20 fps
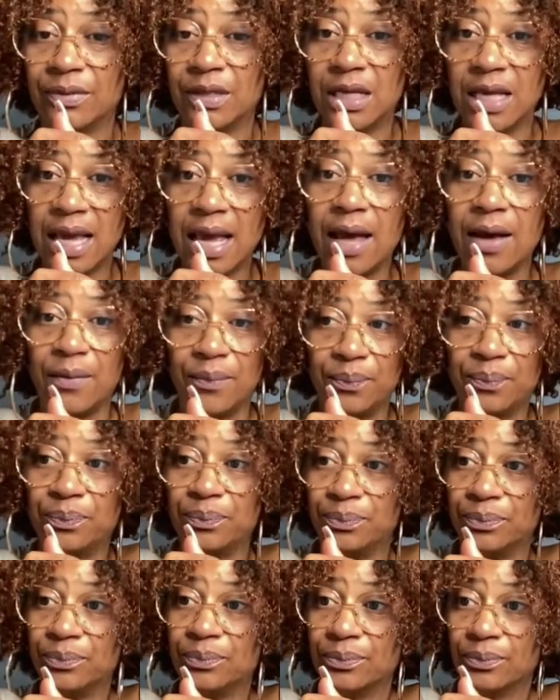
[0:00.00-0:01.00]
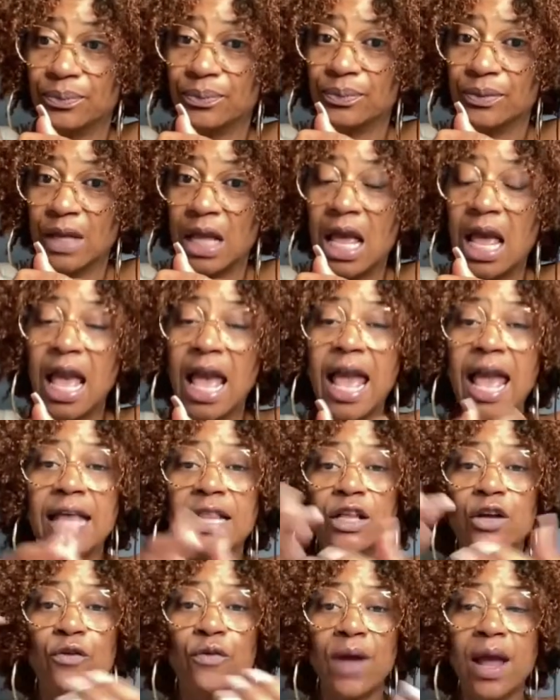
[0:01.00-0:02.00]
Yeah.
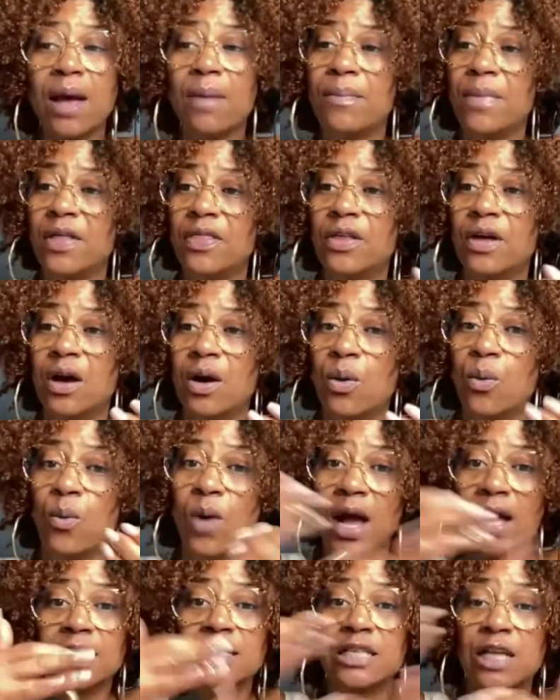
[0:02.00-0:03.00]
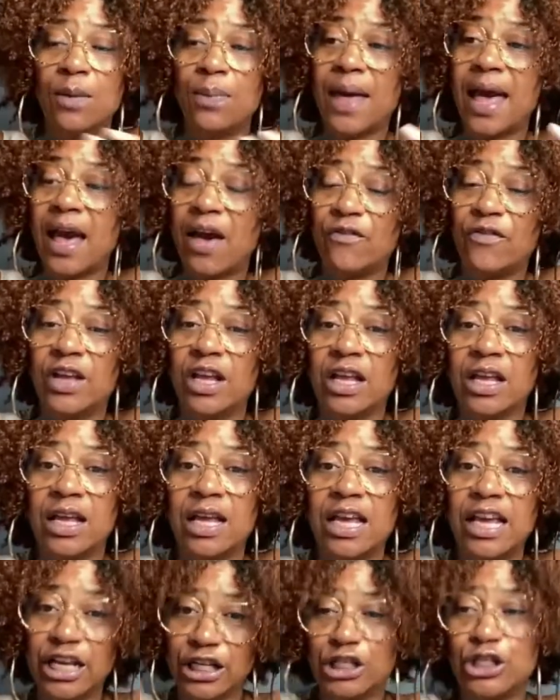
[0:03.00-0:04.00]
And the grandmother winds up having
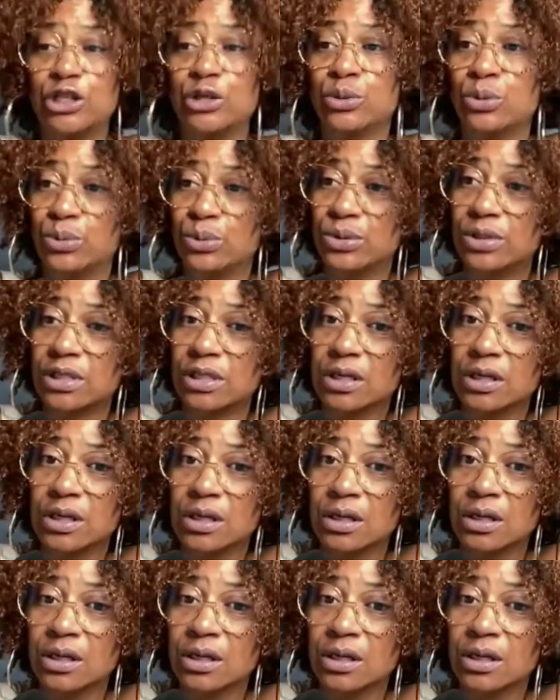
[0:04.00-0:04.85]
issues